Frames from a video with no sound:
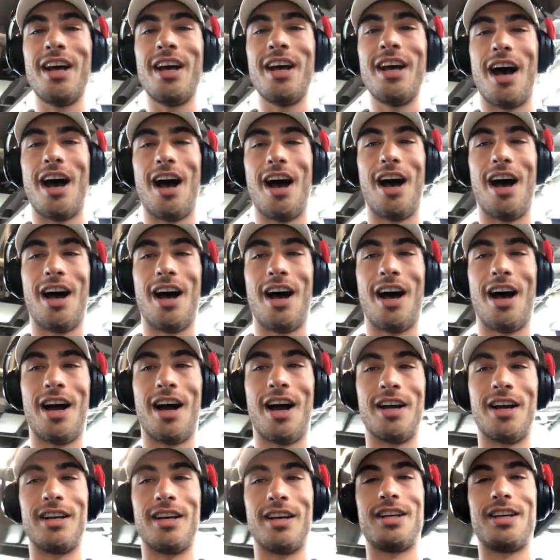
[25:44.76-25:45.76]

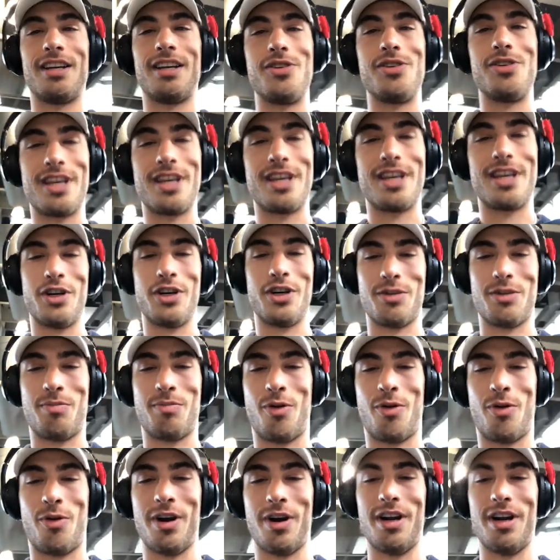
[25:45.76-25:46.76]
you can give your
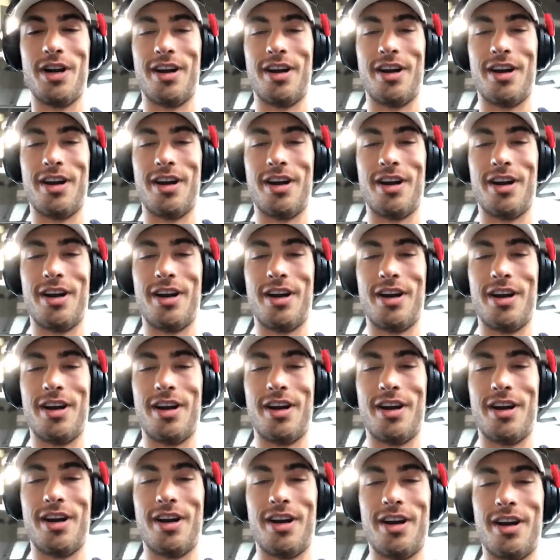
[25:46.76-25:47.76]
support and view
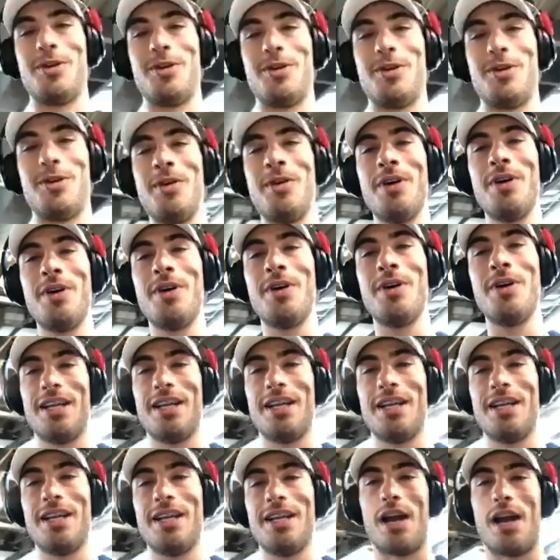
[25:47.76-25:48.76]

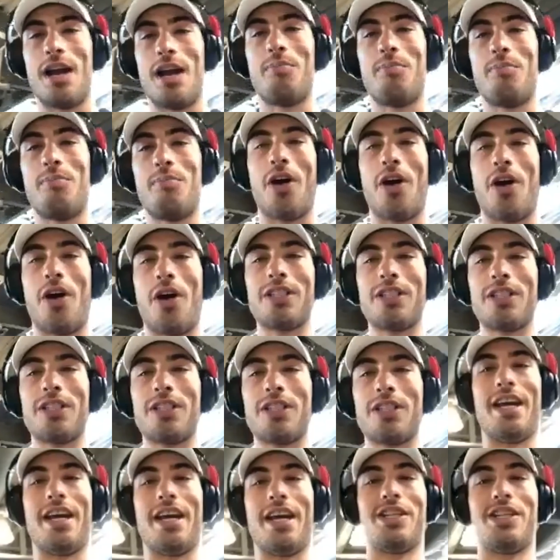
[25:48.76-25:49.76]

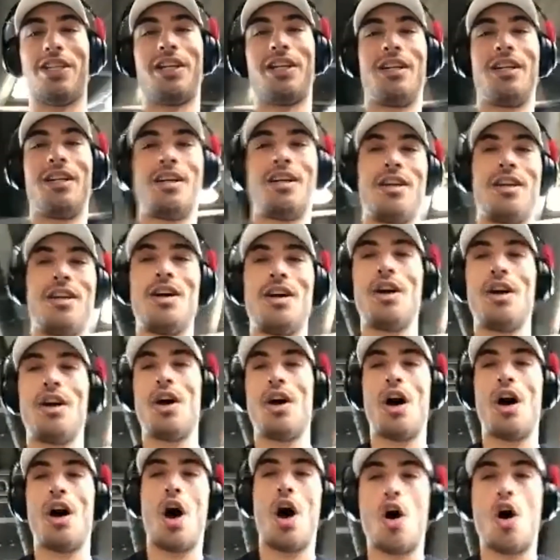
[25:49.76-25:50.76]

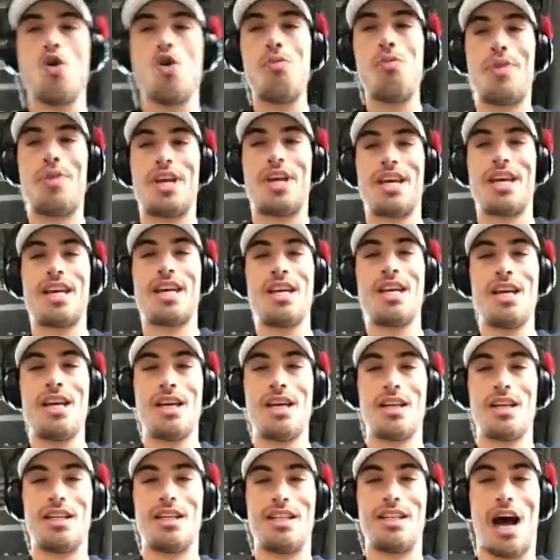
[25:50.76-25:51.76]

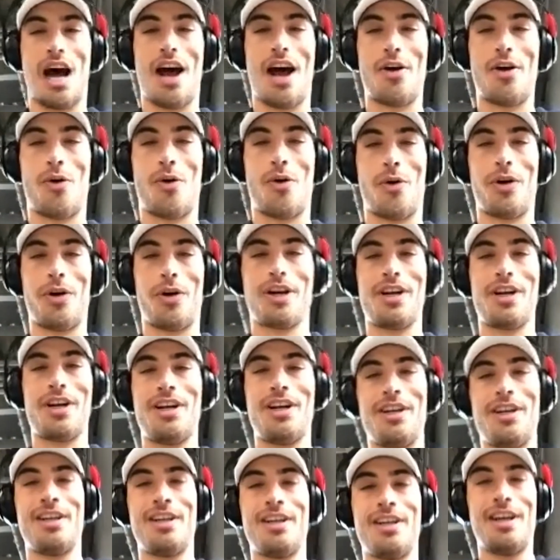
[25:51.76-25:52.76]
www.parksfoundationop.org.
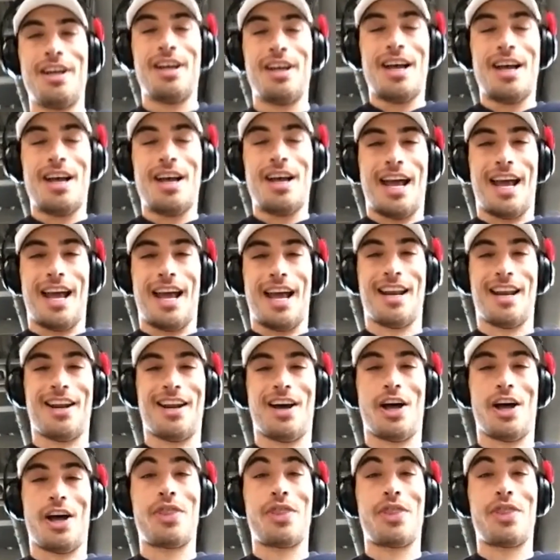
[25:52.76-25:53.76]
And
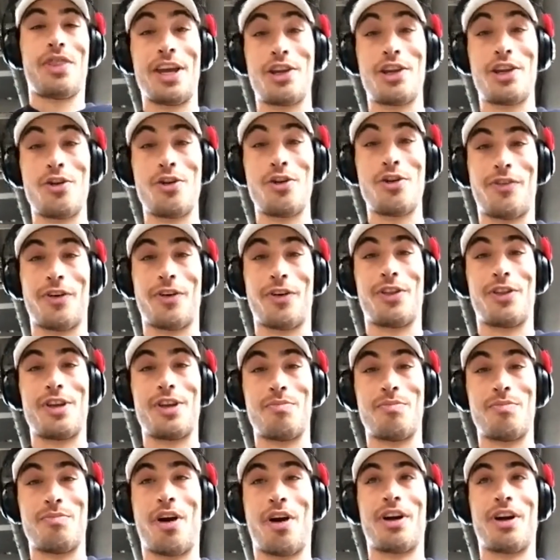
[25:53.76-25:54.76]
thank you for the
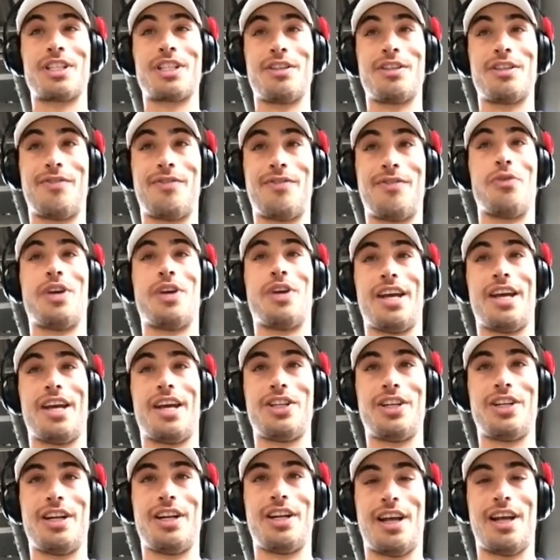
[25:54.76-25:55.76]
Parks
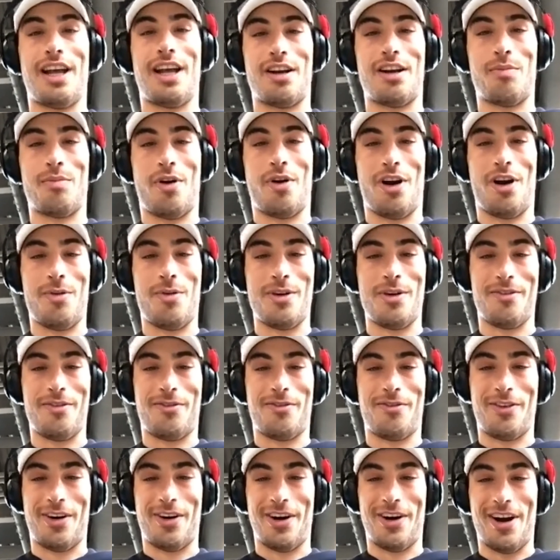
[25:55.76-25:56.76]
Foundation and department
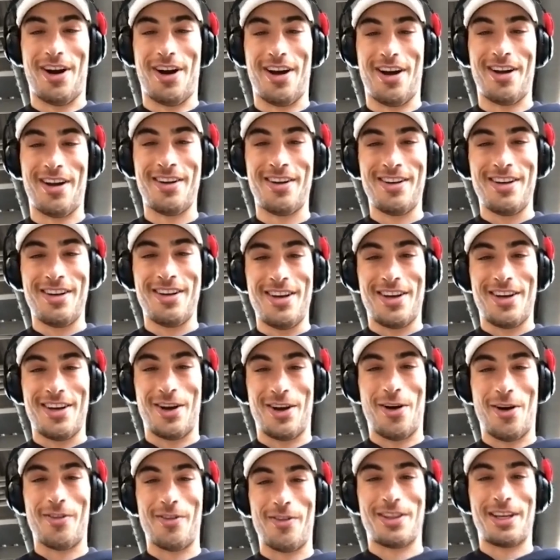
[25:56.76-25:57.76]
for
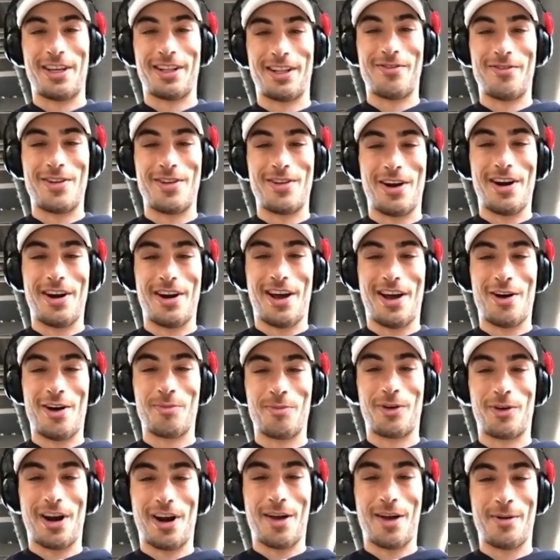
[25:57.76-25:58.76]
everything they've done to help
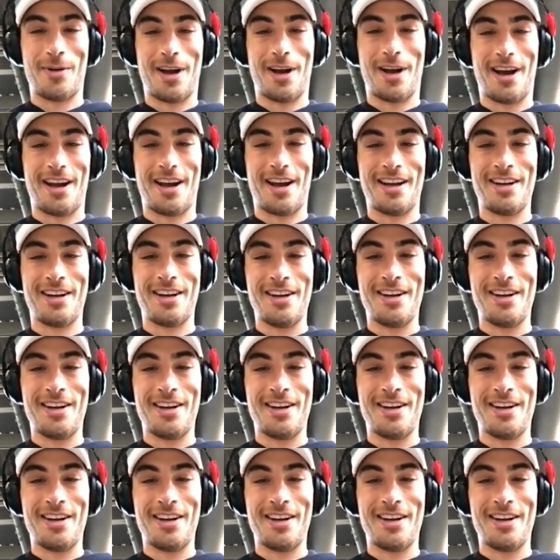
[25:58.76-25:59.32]
Graham and I